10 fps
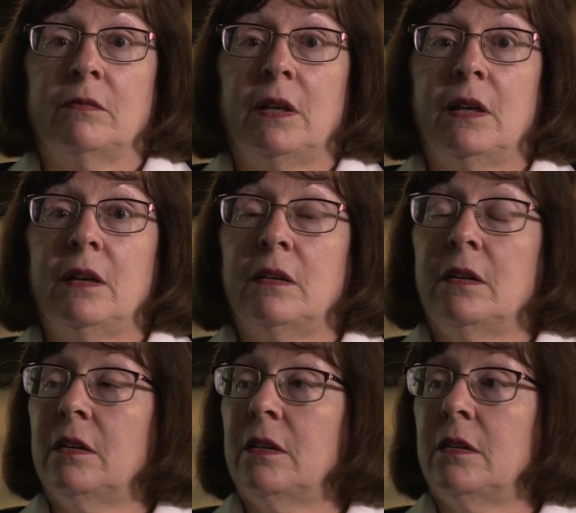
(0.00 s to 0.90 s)

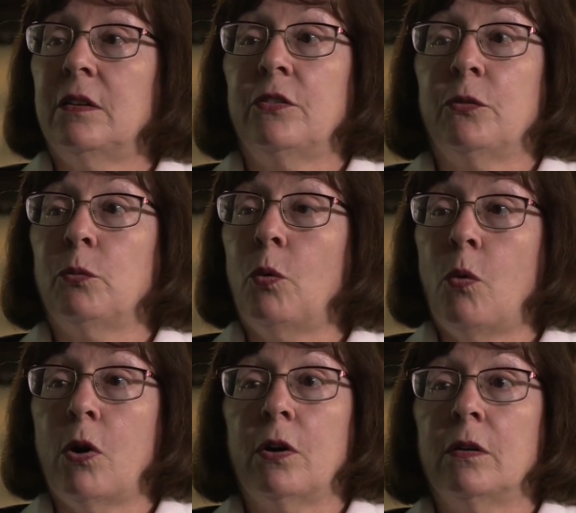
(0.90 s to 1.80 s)
And there's a
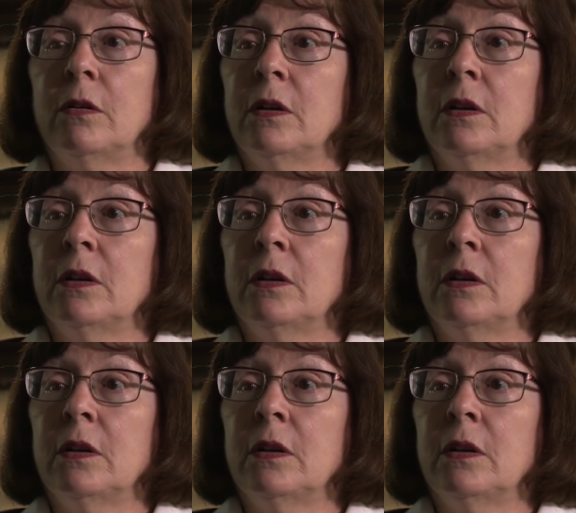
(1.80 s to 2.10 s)
war